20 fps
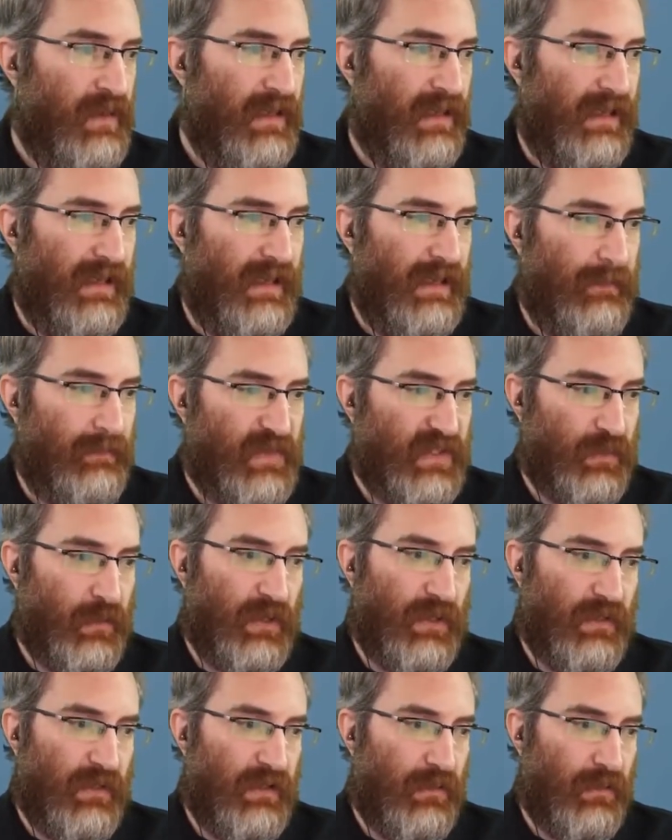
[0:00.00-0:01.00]
So
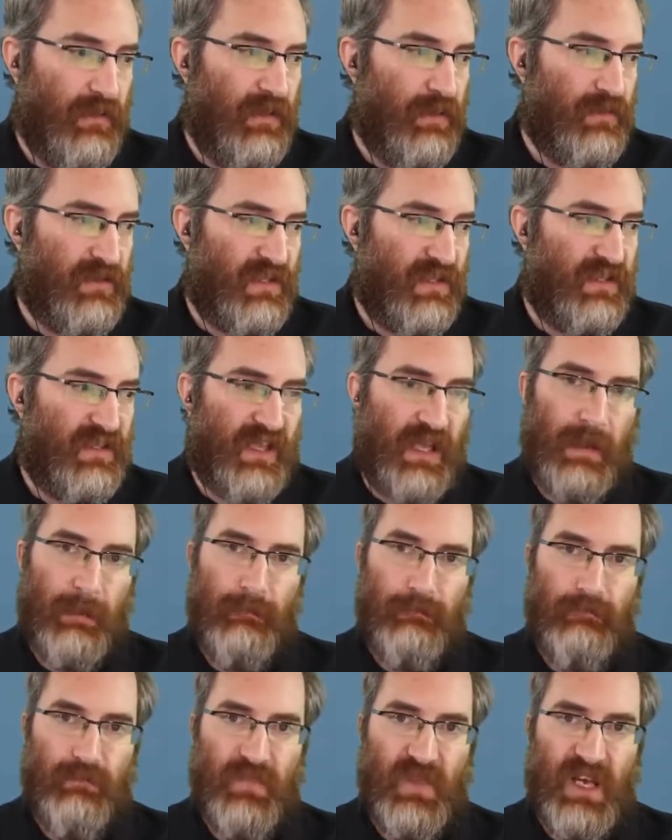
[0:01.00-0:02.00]
it'll use the
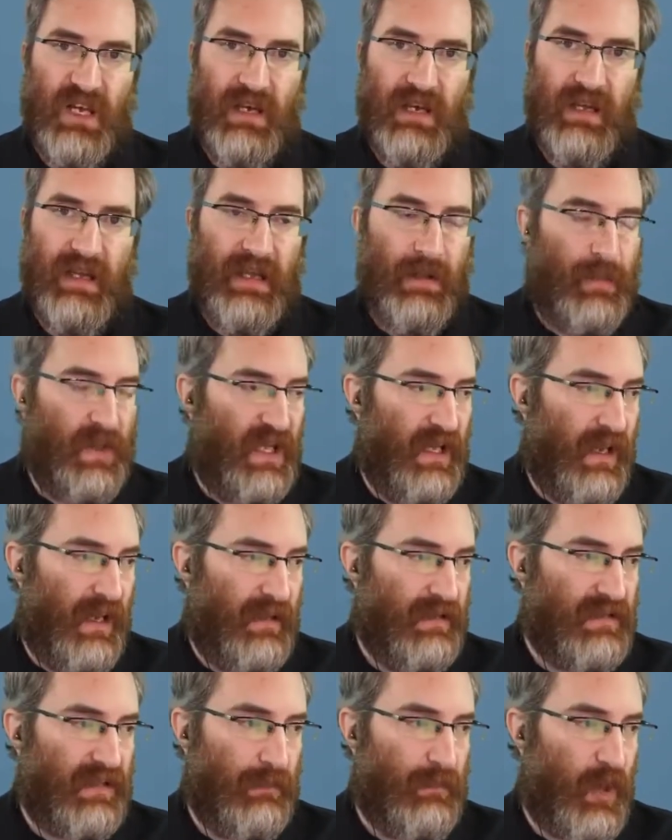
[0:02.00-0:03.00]
same
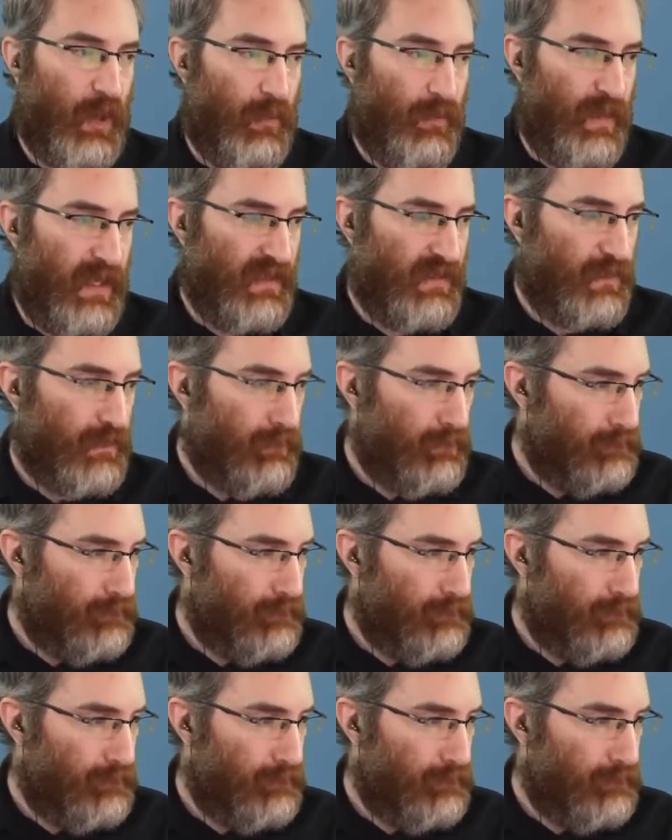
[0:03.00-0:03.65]
API, same code base.